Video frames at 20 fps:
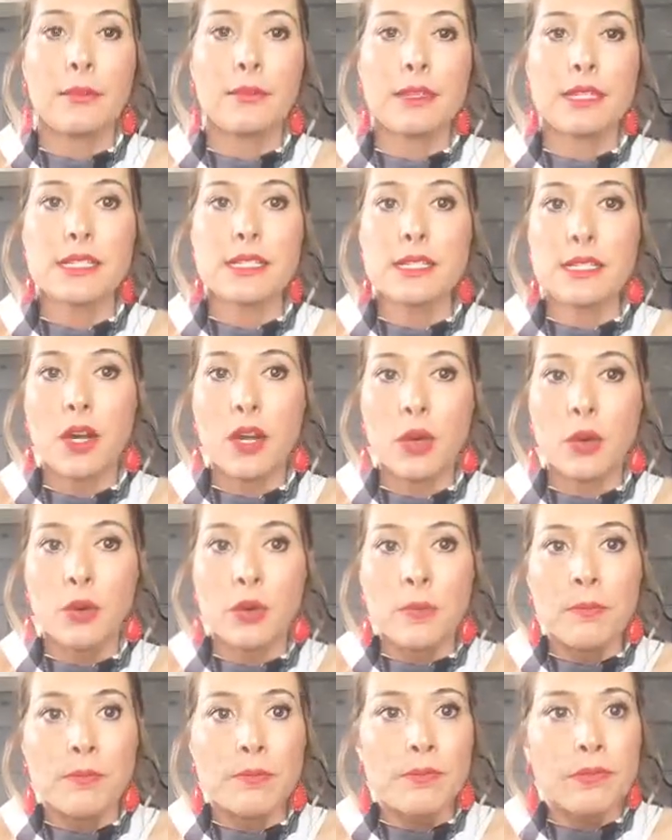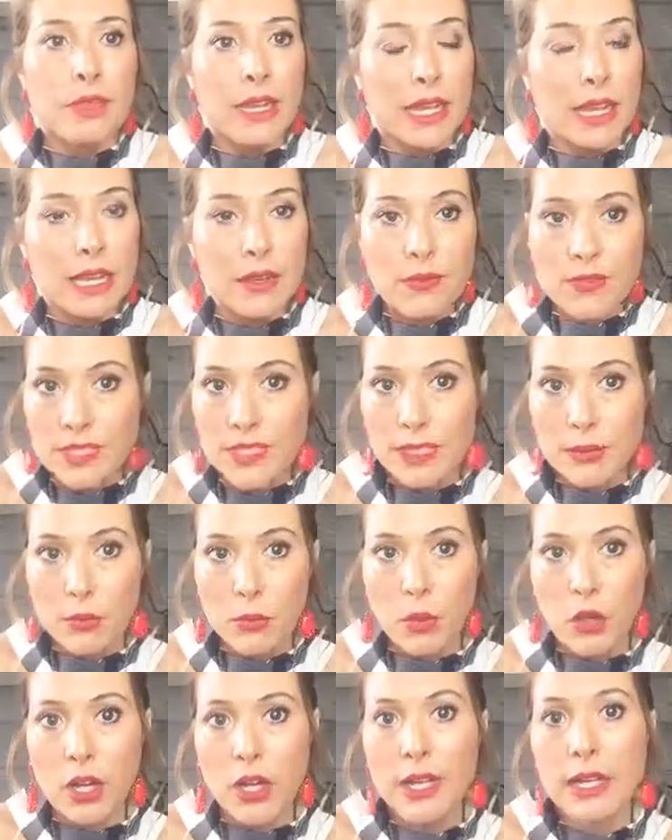So if
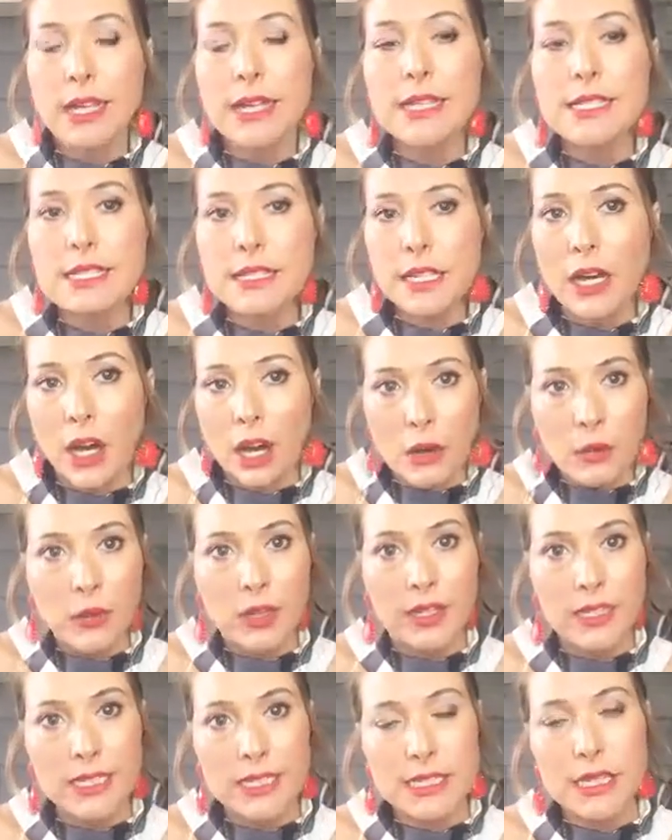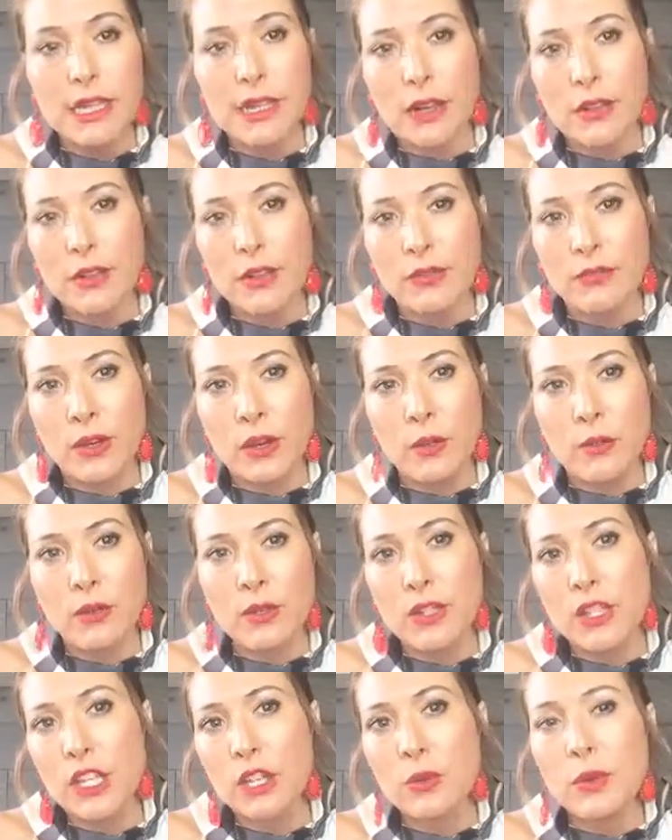someone is not willing to get on the phone with
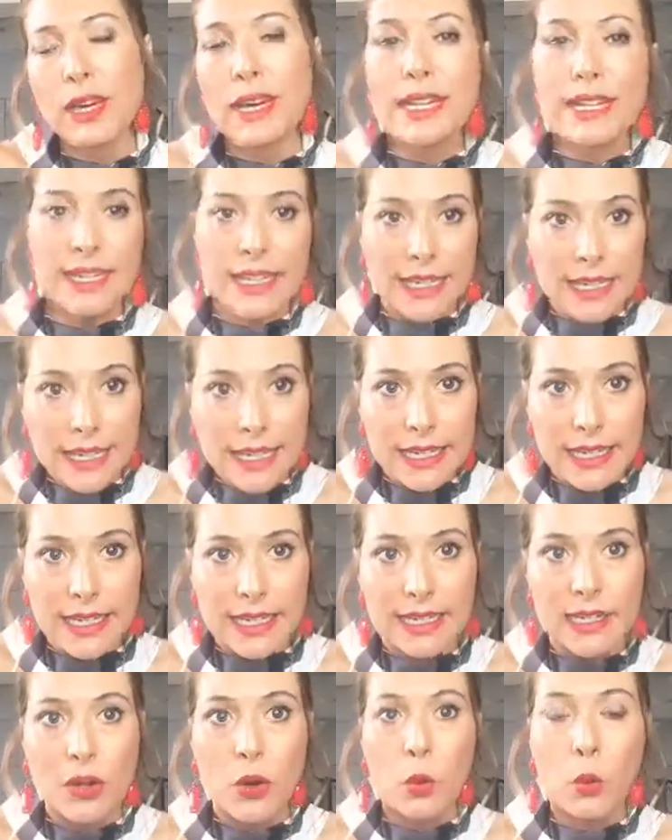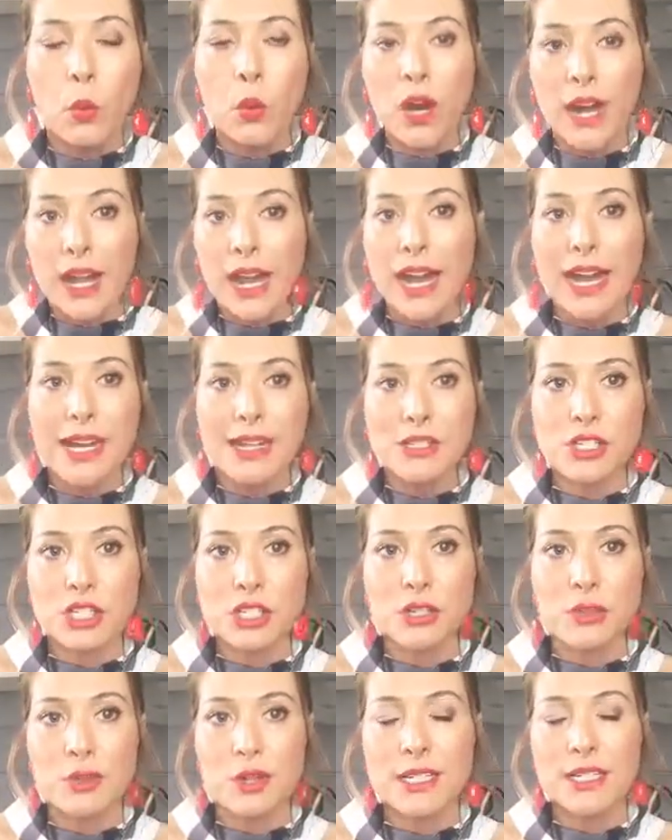you, again, what I do
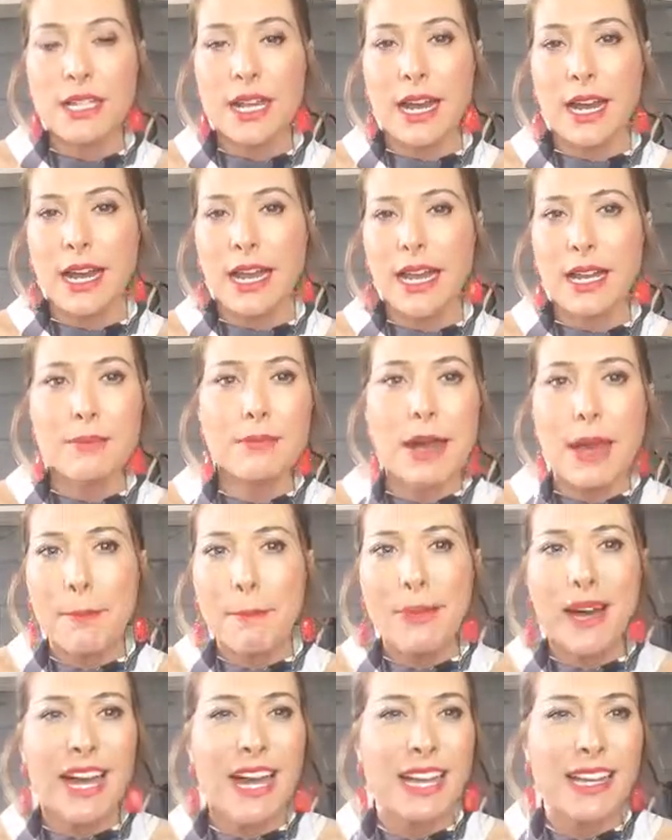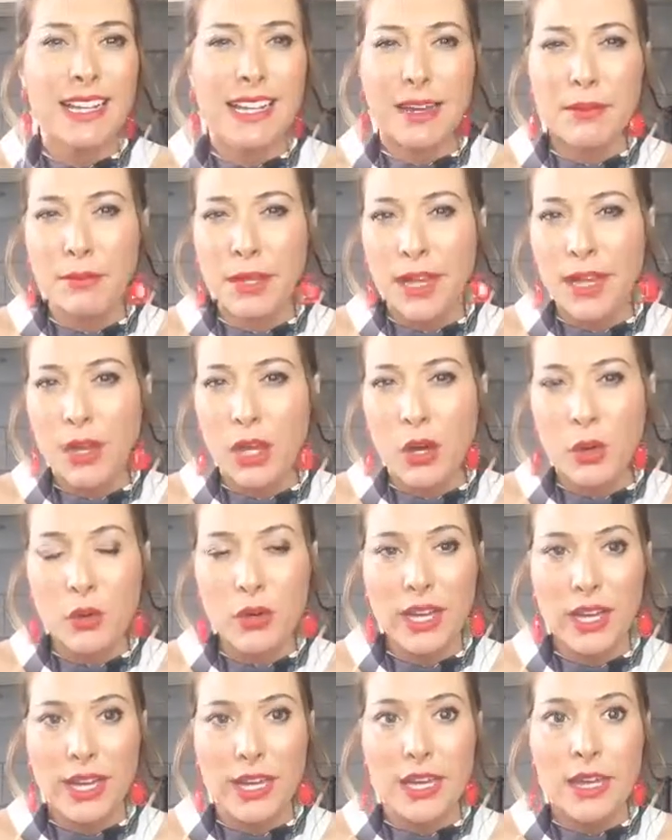is in my mind, I'm like,
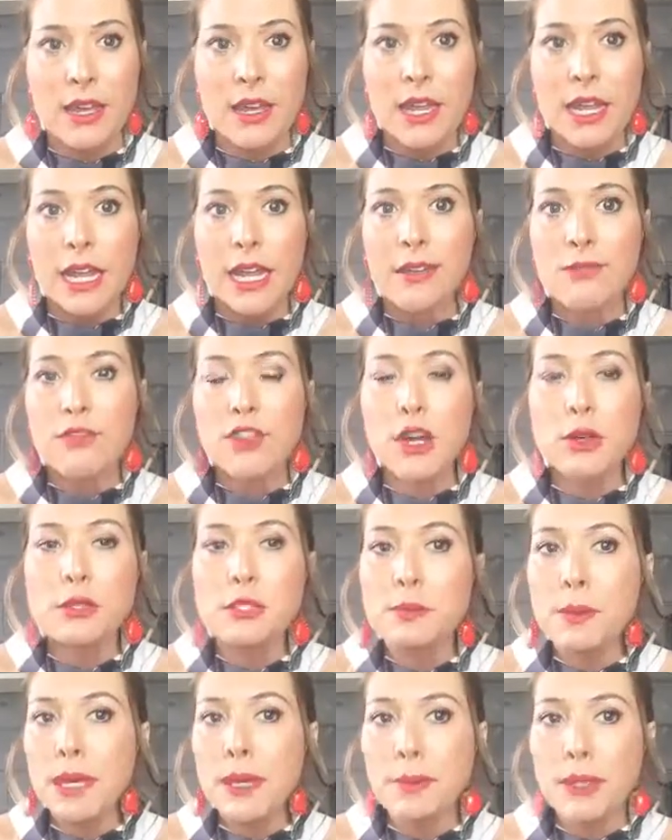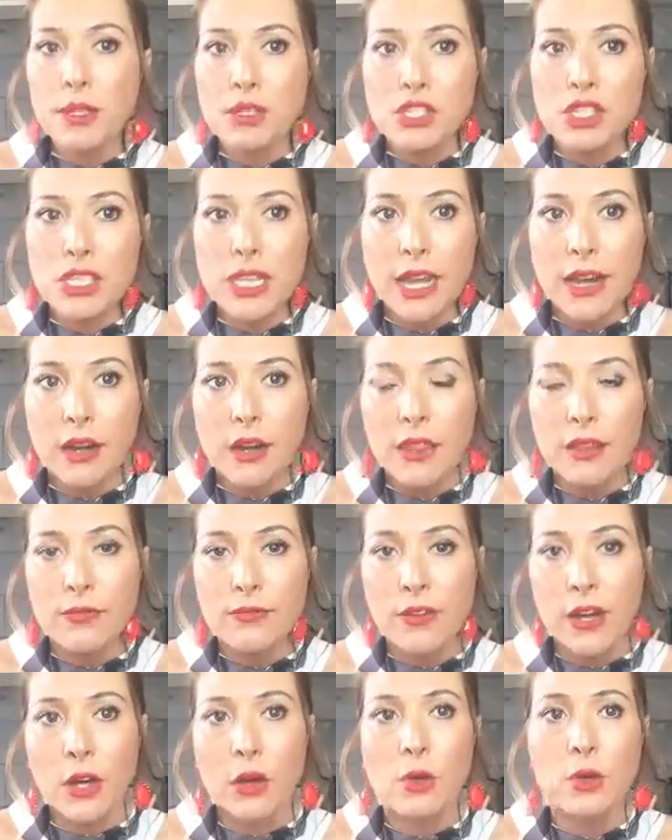okay, if those people are scared of the
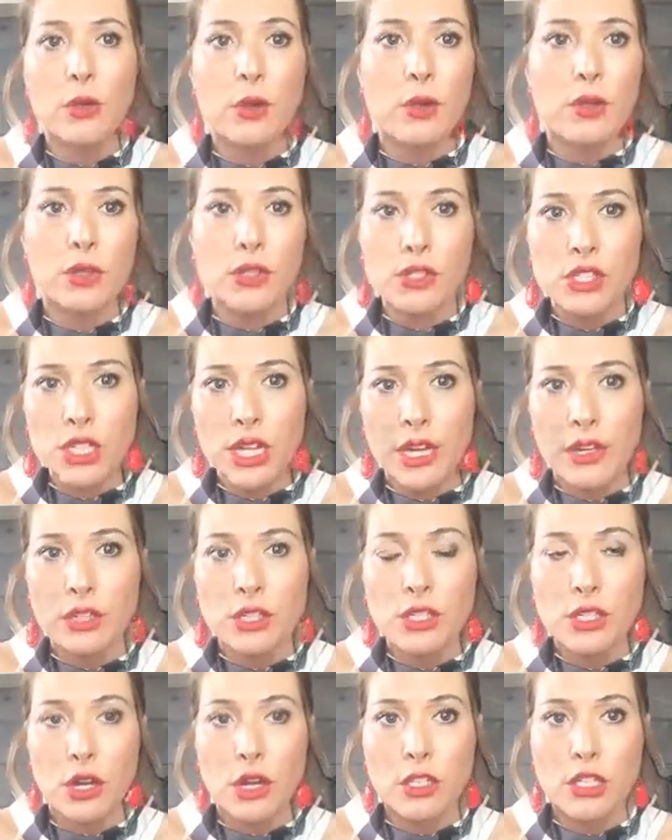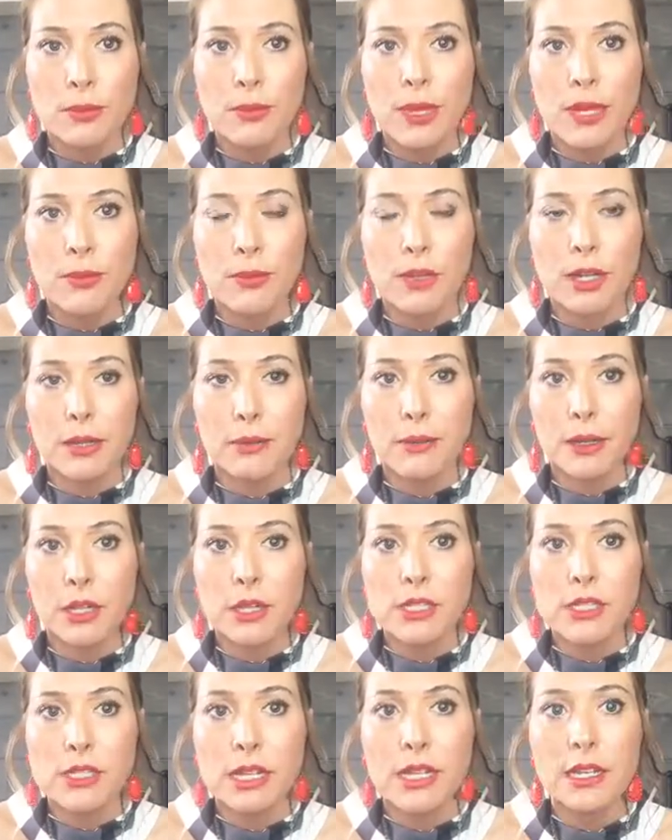phone or they're scared to talk to people in
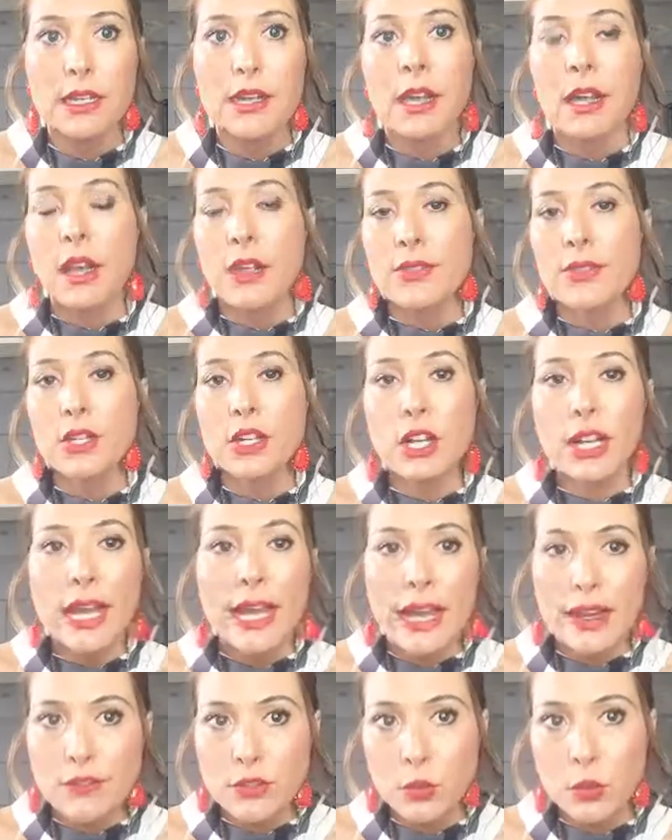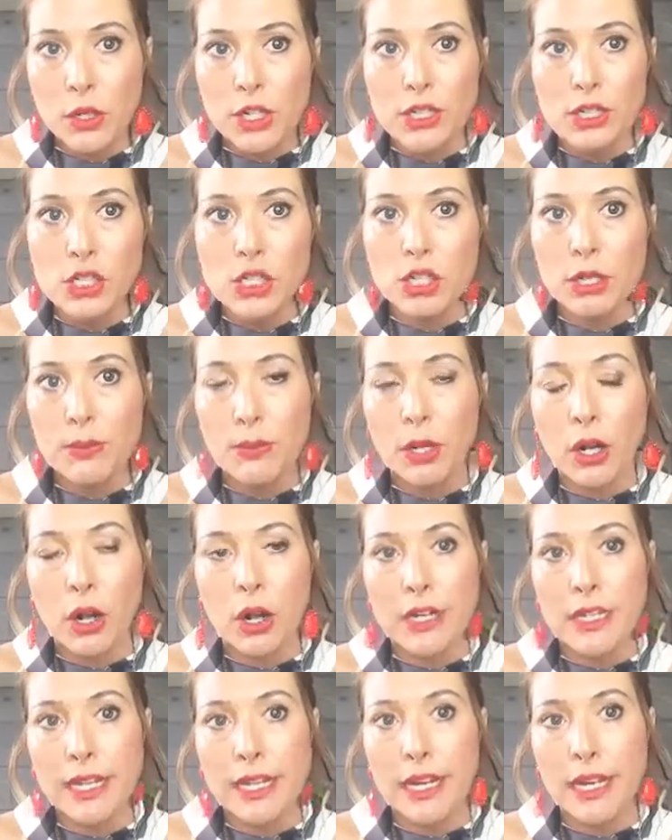person, they're going to have to work super hard
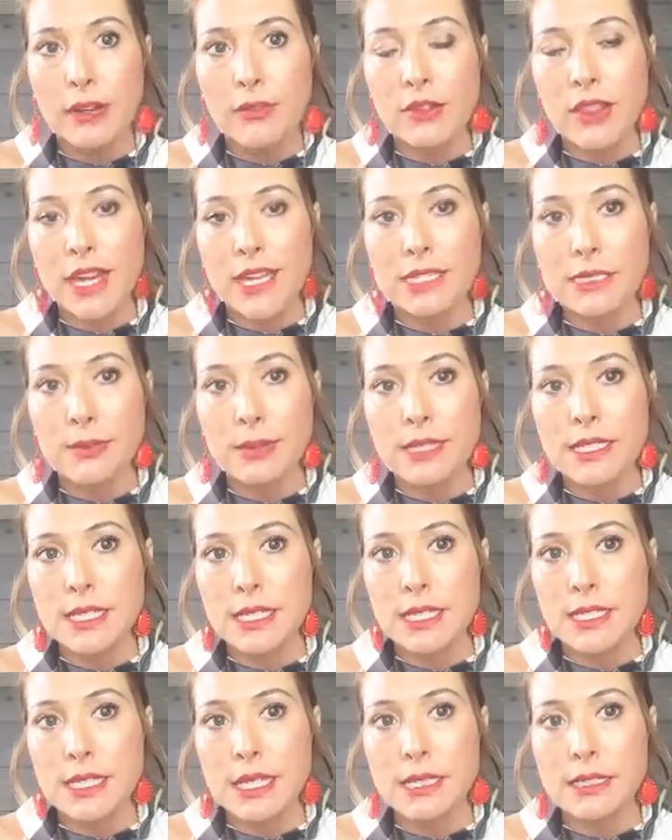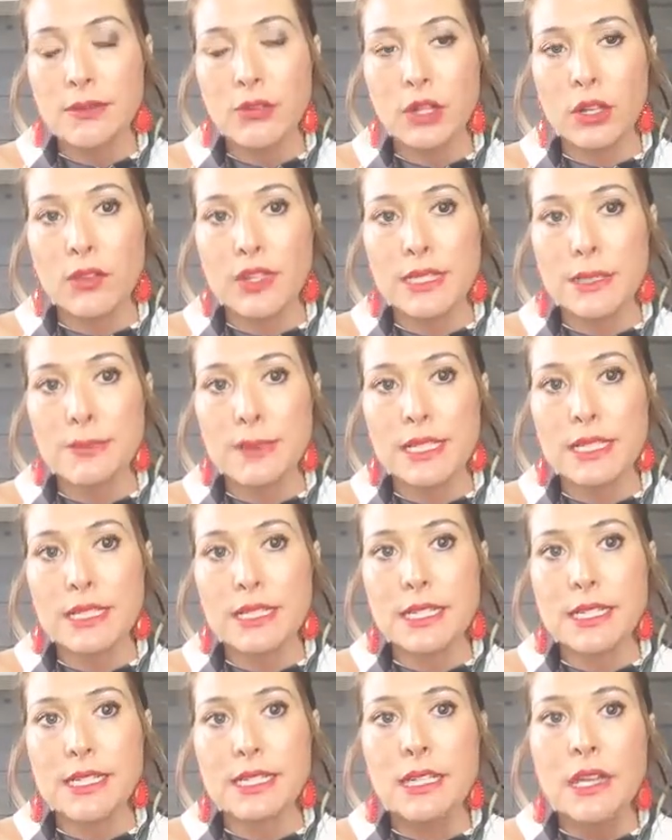to get over that to be successful in this
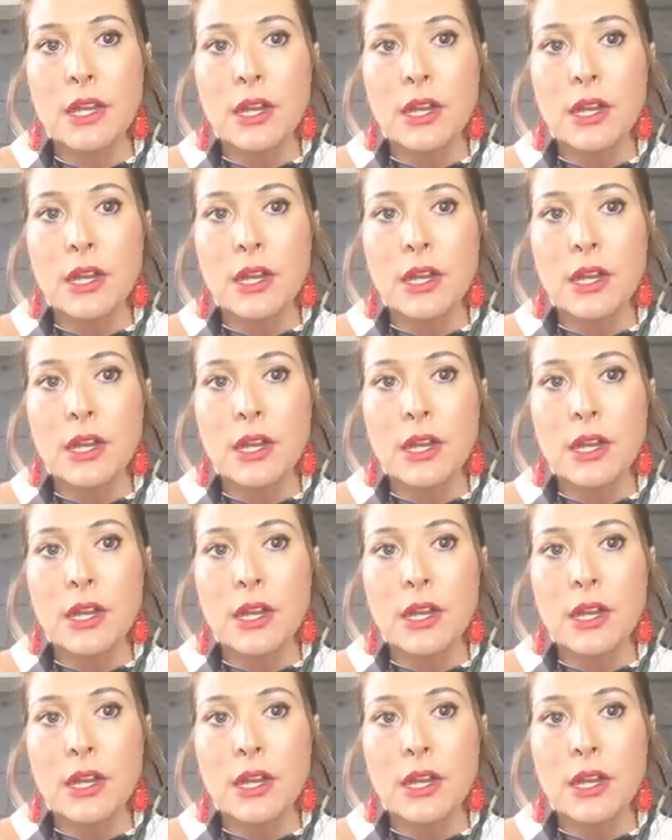business.